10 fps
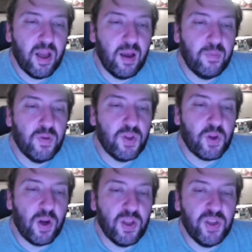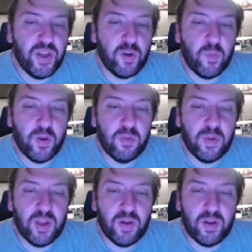Use this card as a single
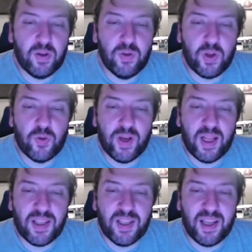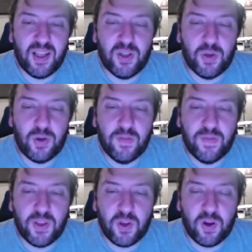material. You can treat it as a non-tuner. If
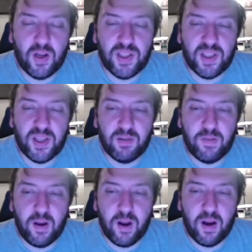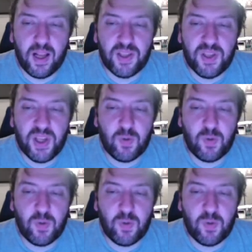this card is into the graveyard as a single